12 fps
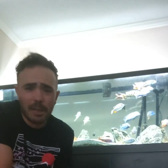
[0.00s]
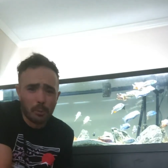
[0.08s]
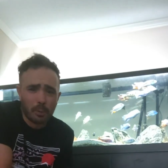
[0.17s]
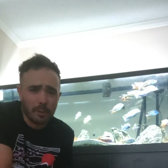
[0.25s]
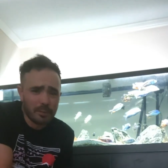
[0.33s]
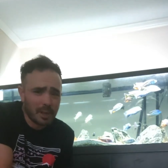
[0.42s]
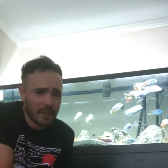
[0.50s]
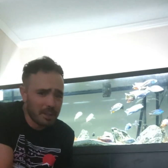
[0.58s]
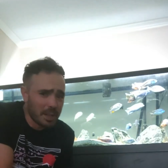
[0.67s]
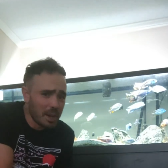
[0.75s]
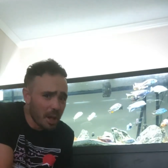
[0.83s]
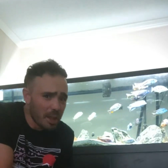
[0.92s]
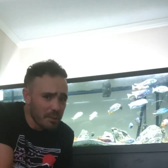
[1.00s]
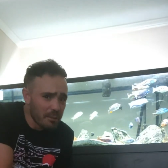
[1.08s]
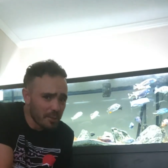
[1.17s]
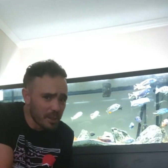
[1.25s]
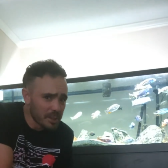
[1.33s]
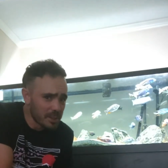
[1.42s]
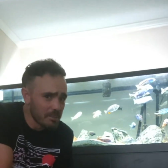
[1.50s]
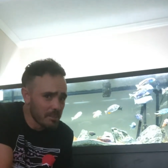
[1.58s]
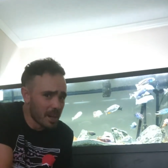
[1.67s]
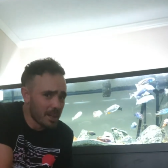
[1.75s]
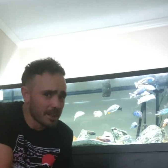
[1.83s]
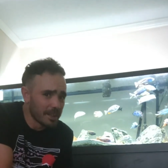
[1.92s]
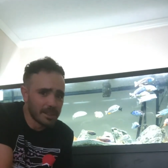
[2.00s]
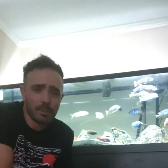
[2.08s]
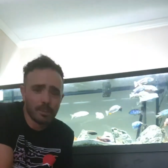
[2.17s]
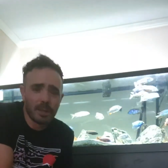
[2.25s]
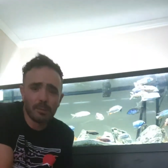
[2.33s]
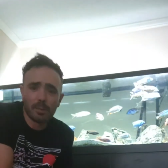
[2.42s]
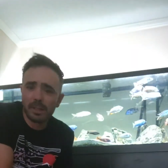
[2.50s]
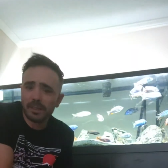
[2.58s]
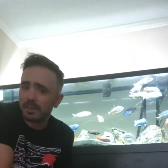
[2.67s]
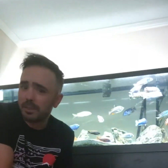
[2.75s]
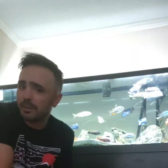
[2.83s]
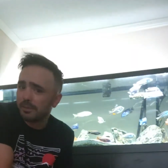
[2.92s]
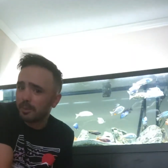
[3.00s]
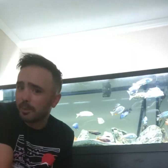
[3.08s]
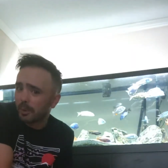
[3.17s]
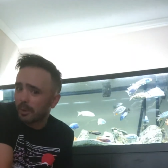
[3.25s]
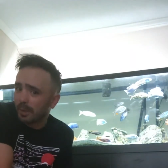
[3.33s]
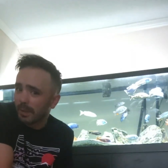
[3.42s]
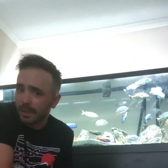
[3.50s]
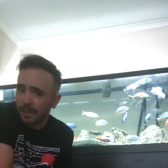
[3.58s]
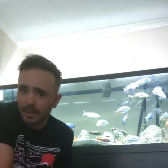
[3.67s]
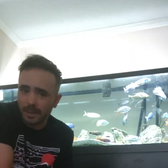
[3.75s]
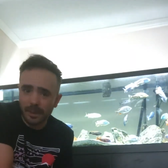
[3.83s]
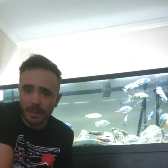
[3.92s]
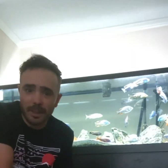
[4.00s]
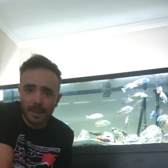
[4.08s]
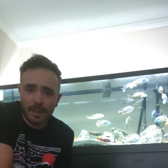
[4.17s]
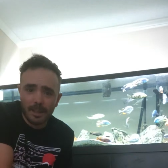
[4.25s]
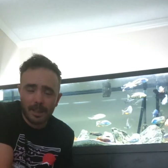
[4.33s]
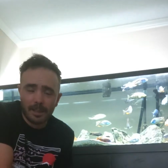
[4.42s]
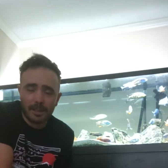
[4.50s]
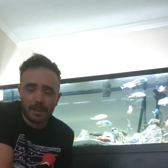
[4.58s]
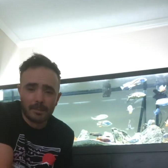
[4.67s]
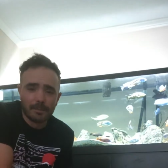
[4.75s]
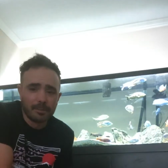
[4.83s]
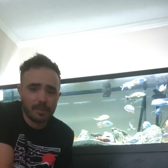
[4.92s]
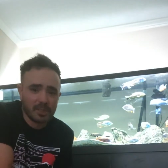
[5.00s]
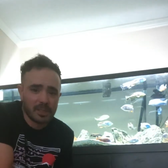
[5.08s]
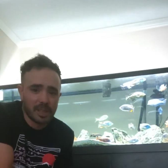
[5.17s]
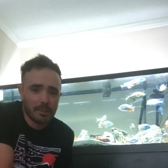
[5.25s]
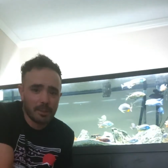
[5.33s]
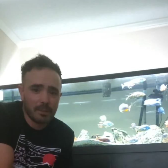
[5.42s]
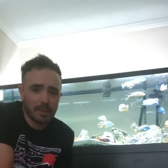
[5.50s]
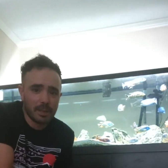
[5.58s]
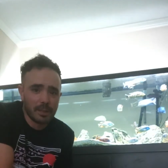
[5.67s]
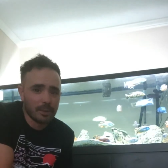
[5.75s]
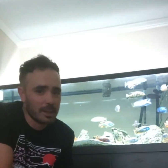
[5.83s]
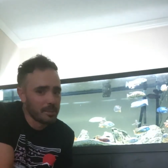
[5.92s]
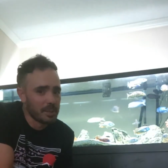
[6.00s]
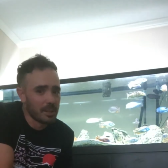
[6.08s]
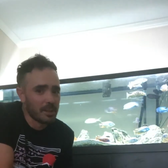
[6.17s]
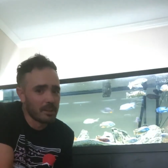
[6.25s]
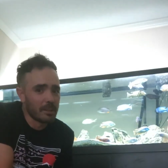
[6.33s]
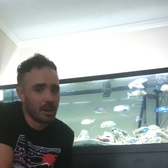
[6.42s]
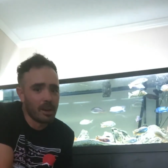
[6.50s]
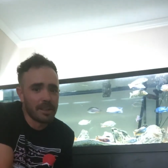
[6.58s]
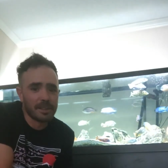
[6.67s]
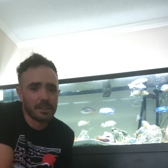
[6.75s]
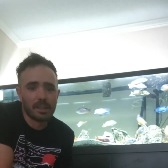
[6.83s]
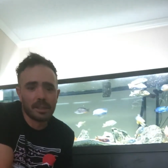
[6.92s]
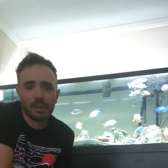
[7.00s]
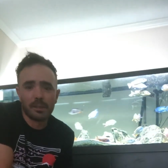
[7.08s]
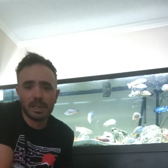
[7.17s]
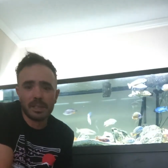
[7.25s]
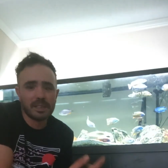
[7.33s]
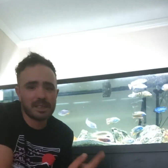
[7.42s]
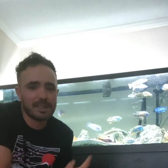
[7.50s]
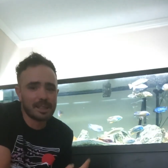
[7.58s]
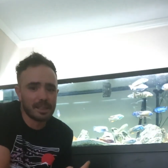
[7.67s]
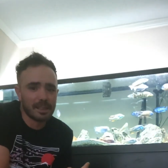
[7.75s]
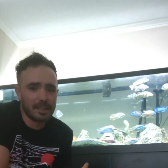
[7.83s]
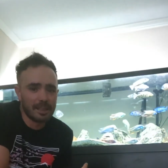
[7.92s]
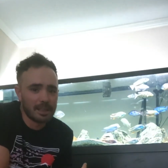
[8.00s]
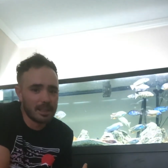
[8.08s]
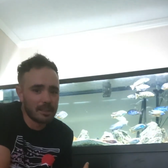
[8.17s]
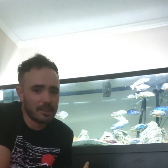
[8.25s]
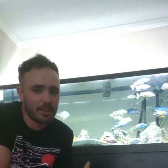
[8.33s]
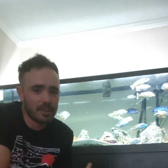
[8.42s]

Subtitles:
Or if you have another fish in mind that you might want to do for a fish naming video, let me know. Also, I know I just did the fish